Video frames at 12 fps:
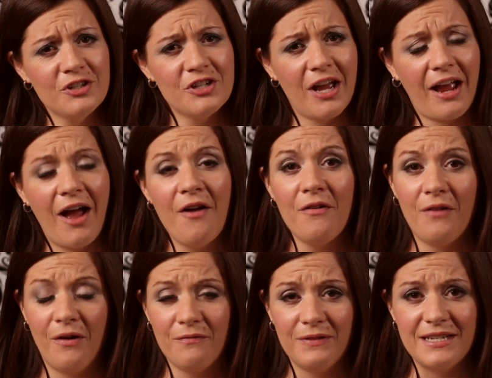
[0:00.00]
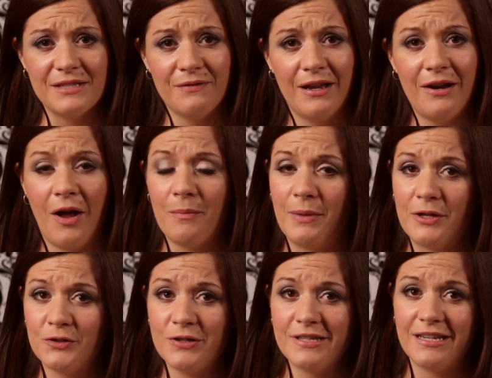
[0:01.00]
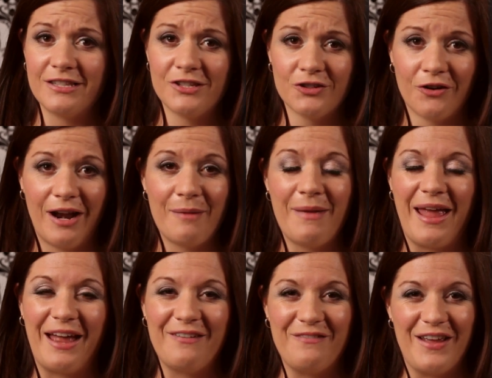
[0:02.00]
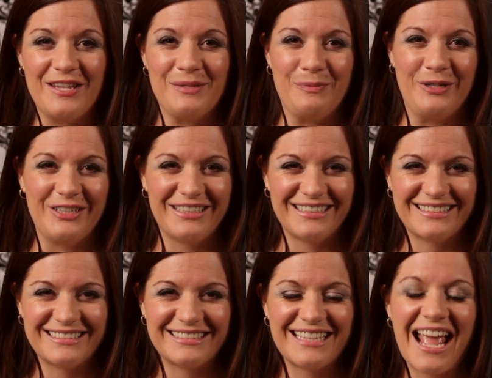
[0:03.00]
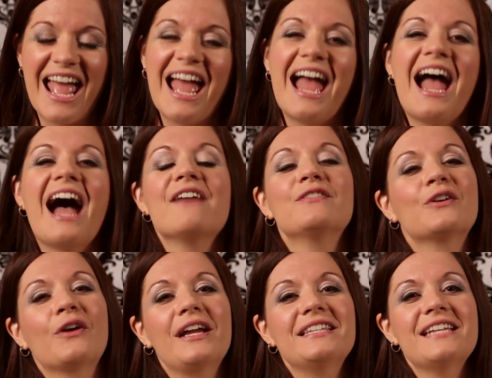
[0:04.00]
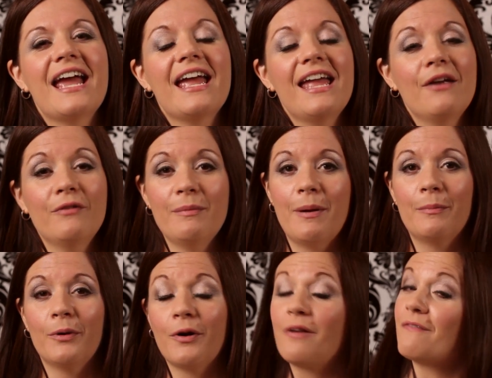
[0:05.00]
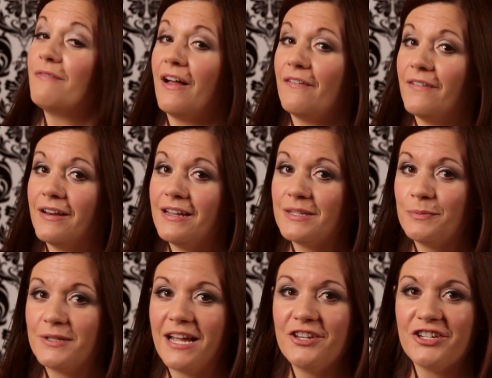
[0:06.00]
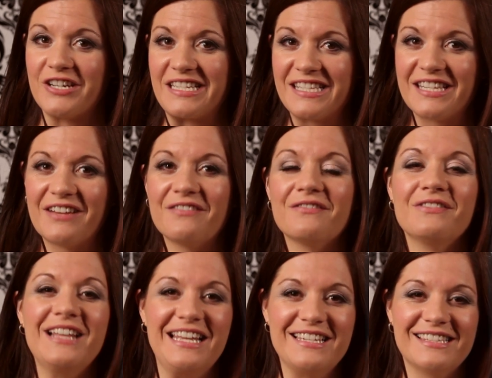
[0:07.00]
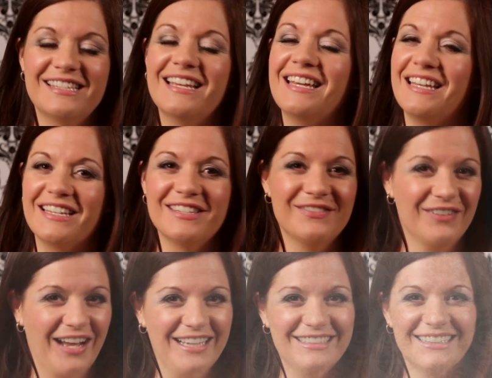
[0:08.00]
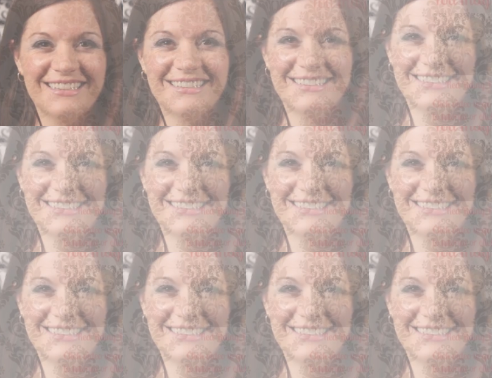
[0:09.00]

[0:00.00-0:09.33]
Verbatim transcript: to check out Fleece Fun on Pinterest, Instagram, and Facebook. Have a great day, and remember, velvet is pretentious, fleece is fun.